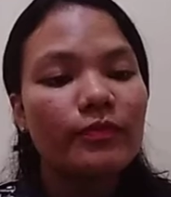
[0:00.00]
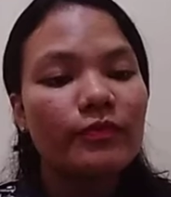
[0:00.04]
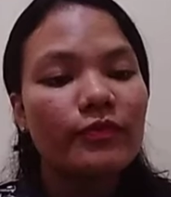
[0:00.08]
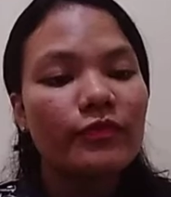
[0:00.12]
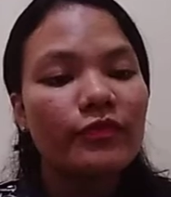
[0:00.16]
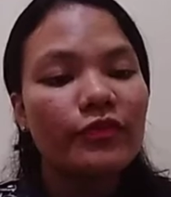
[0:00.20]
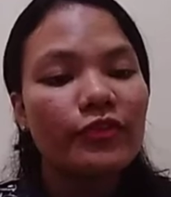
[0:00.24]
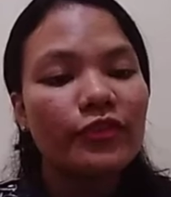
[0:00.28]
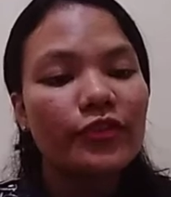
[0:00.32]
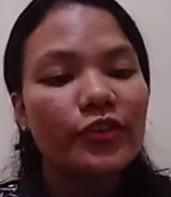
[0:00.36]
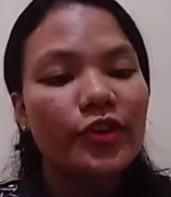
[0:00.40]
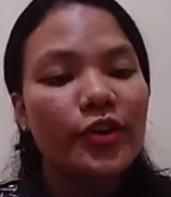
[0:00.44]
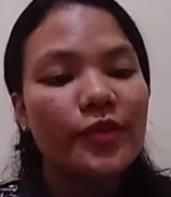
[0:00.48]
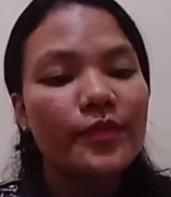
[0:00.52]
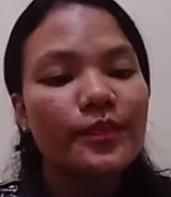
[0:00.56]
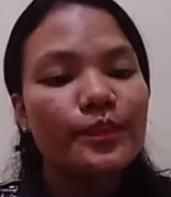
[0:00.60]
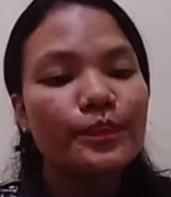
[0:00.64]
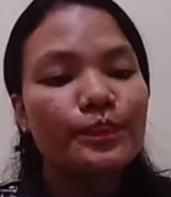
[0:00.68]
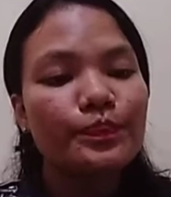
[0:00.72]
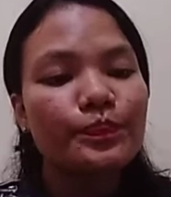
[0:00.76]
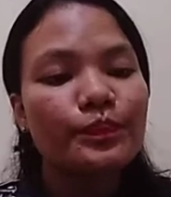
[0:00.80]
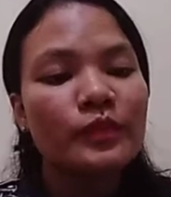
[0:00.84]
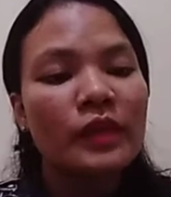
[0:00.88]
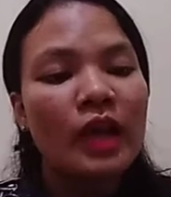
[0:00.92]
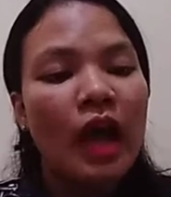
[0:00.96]

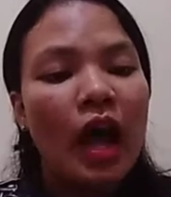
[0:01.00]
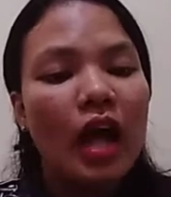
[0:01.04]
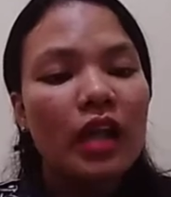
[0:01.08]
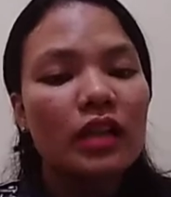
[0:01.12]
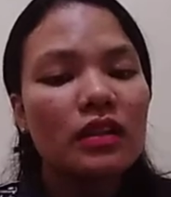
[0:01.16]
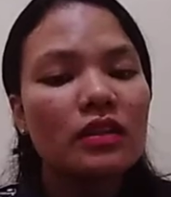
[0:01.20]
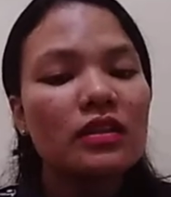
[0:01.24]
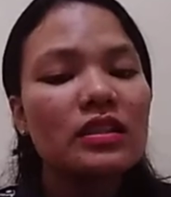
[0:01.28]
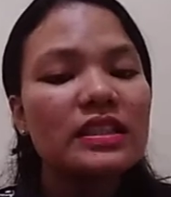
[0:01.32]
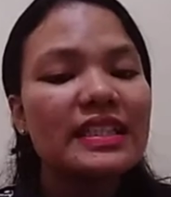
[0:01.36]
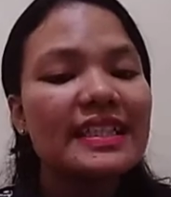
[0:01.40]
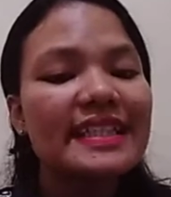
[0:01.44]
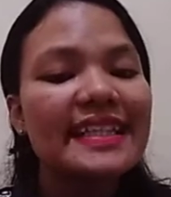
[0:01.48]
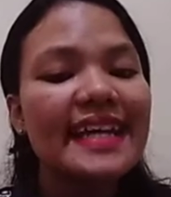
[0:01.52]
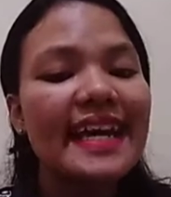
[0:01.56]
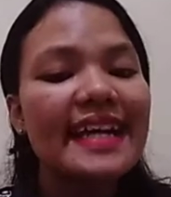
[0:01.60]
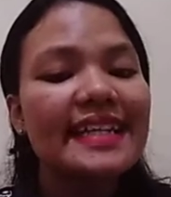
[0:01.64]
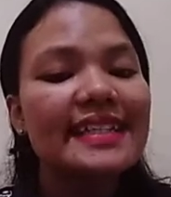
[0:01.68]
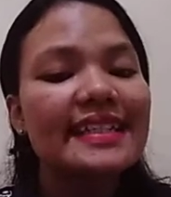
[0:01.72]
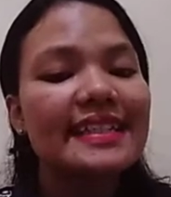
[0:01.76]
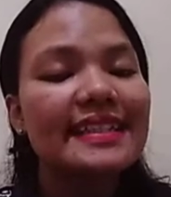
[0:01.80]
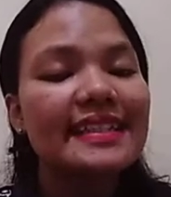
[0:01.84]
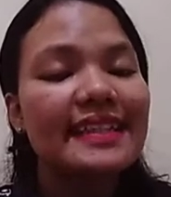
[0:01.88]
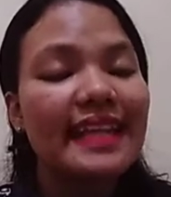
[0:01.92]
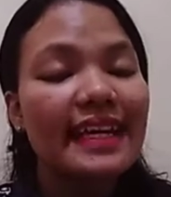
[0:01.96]
from looking
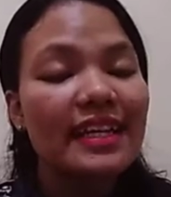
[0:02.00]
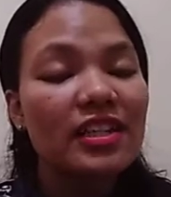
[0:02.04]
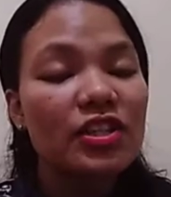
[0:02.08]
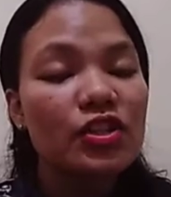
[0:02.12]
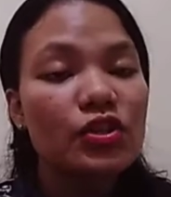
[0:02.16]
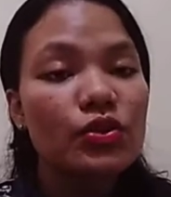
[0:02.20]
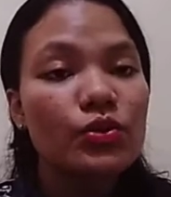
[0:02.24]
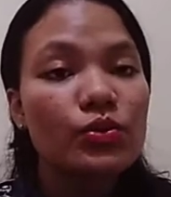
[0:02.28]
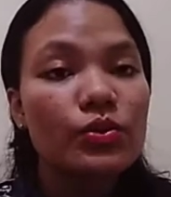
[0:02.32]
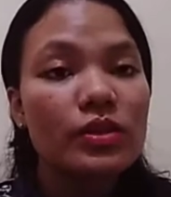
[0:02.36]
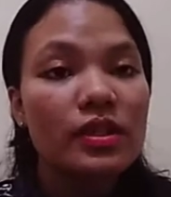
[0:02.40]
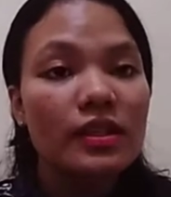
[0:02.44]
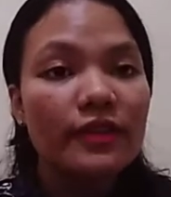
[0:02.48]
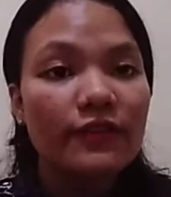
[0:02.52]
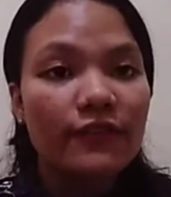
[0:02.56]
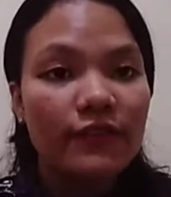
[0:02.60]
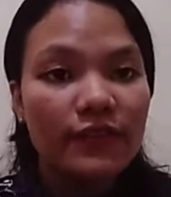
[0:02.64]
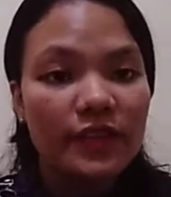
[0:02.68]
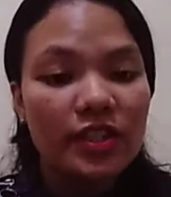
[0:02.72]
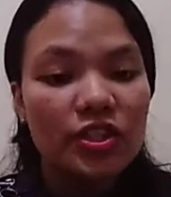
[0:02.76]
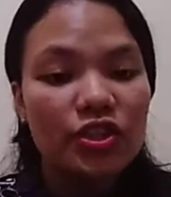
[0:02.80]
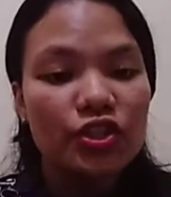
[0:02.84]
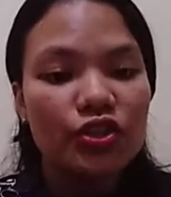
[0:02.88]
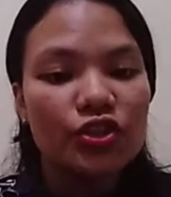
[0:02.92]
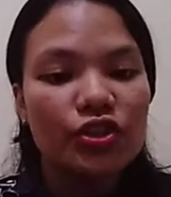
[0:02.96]
at the textual
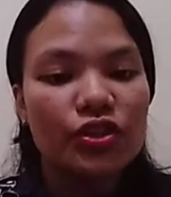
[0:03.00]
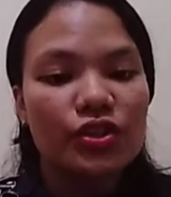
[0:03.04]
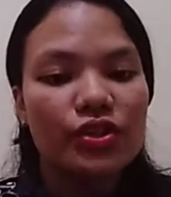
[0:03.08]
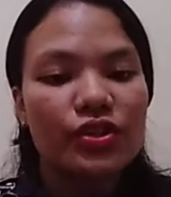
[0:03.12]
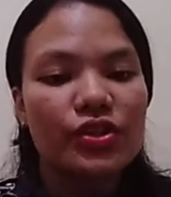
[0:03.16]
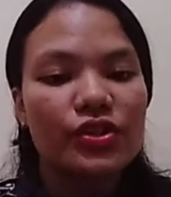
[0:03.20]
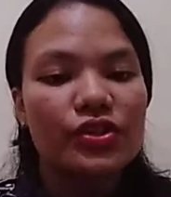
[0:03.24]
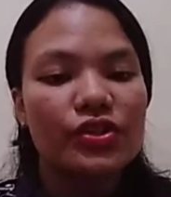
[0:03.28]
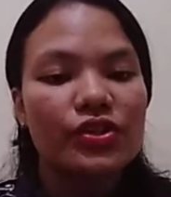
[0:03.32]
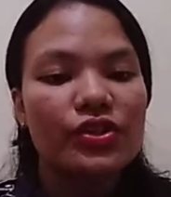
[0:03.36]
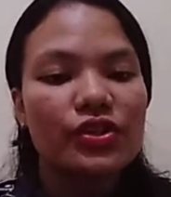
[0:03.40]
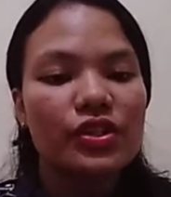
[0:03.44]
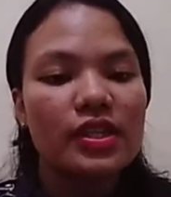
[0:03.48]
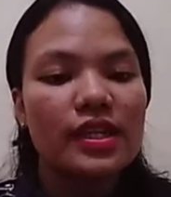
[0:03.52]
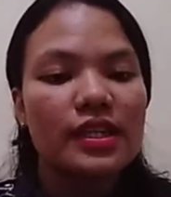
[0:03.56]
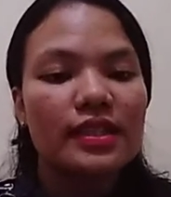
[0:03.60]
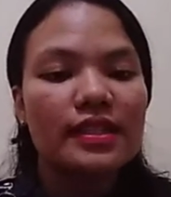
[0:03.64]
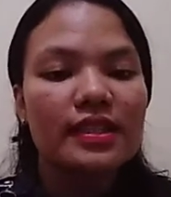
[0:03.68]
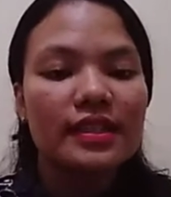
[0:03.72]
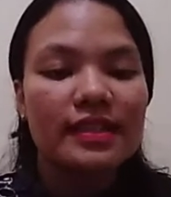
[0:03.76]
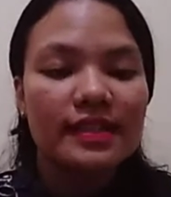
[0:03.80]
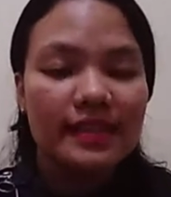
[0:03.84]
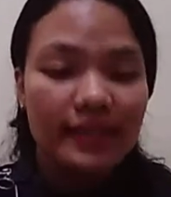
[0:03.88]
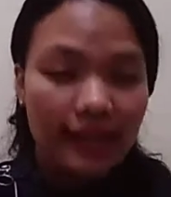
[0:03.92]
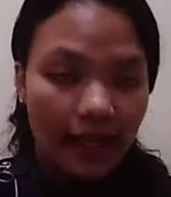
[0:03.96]
features in
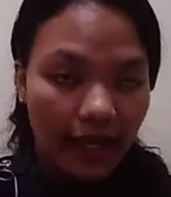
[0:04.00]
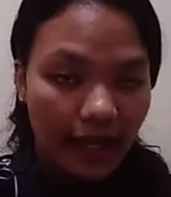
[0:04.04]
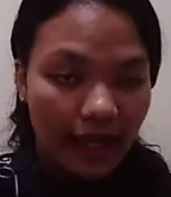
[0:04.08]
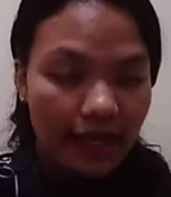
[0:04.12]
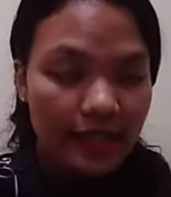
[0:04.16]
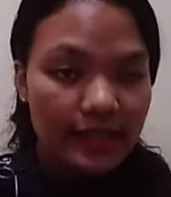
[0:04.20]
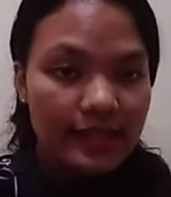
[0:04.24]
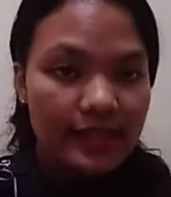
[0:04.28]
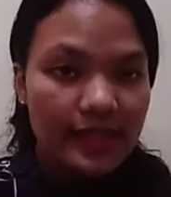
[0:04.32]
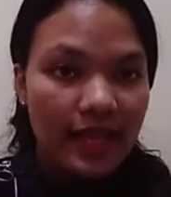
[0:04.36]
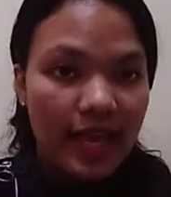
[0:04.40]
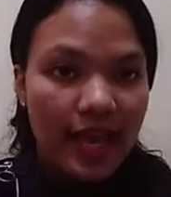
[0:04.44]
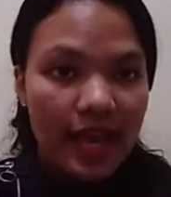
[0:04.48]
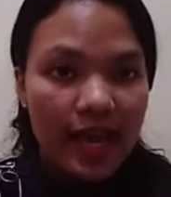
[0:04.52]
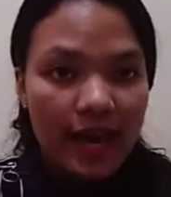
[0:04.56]
the text